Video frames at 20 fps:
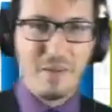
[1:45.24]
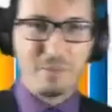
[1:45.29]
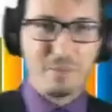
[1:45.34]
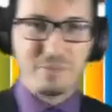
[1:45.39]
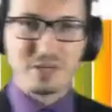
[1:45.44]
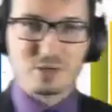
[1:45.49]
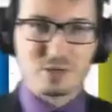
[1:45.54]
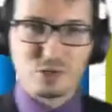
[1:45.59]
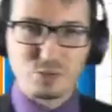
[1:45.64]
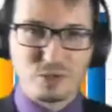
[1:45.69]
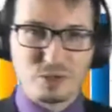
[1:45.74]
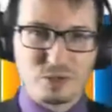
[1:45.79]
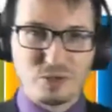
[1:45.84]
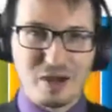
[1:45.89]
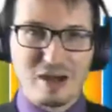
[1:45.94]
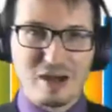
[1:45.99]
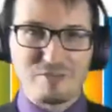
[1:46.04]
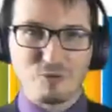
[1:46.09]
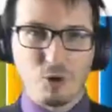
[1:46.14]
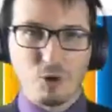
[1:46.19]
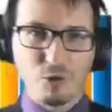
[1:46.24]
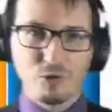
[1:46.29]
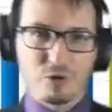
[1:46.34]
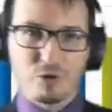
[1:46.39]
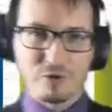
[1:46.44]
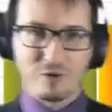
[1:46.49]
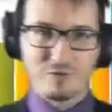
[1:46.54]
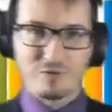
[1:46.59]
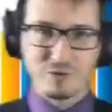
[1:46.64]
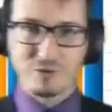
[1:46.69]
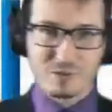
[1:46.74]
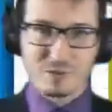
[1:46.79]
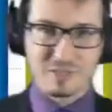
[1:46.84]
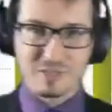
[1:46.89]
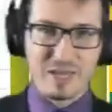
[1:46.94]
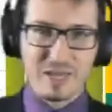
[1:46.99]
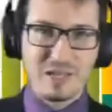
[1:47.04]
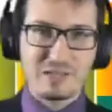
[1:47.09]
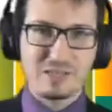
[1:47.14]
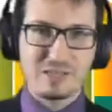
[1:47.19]
because when you have all of your
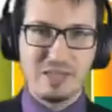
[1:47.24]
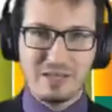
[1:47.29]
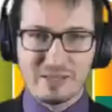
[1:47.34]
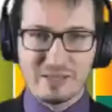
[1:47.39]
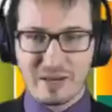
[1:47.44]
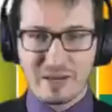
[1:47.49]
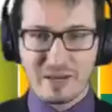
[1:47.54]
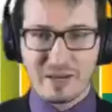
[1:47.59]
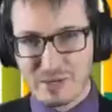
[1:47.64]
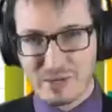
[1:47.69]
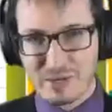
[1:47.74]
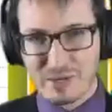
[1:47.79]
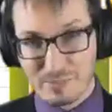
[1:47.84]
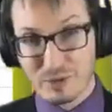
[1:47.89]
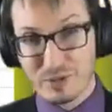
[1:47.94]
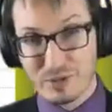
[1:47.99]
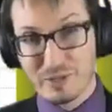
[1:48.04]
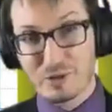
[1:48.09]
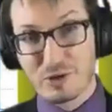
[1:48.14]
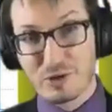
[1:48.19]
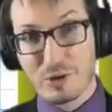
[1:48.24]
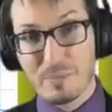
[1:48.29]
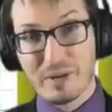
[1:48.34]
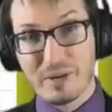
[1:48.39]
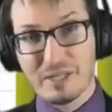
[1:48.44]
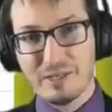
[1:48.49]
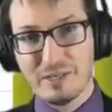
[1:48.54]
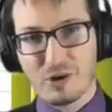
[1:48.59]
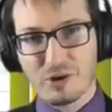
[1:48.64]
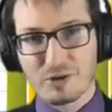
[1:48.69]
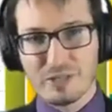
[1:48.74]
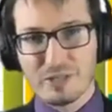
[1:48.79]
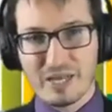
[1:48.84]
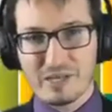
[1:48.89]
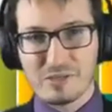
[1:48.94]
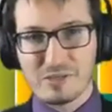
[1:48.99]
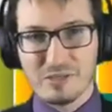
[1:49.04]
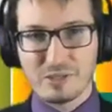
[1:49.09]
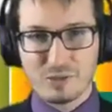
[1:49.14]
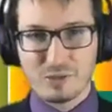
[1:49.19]
sales data, for example, in a company
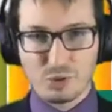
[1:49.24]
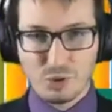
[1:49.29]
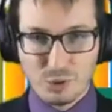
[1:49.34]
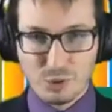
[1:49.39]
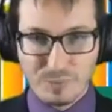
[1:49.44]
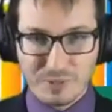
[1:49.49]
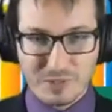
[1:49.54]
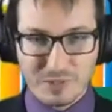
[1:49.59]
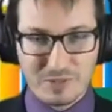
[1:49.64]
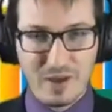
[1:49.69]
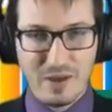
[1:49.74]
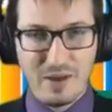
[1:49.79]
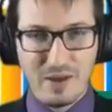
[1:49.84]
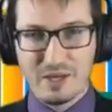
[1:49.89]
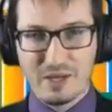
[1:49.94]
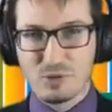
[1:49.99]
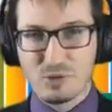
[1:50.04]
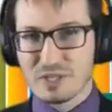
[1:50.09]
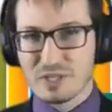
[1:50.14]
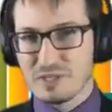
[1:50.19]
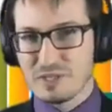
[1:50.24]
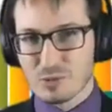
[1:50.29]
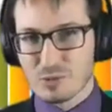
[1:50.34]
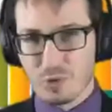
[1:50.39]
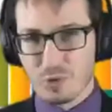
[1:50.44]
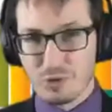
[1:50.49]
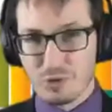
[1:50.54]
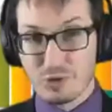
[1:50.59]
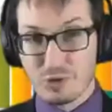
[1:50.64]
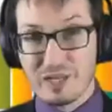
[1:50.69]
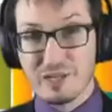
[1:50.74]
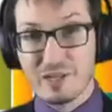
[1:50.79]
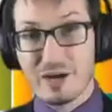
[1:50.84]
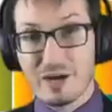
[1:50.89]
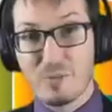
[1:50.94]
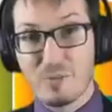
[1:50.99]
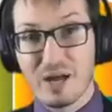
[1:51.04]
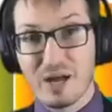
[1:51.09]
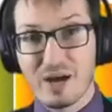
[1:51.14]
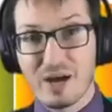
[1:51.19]
organized in cubes, in what is called the data
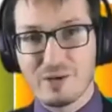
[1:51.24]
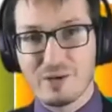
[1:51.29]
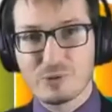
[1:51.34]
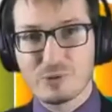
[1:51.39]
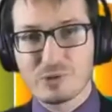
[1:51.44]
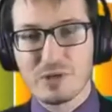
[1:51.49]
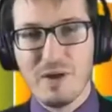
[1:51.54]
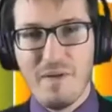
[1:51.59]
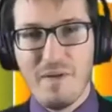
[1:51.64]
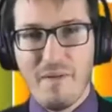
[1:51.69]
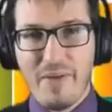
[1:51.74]
warehouse,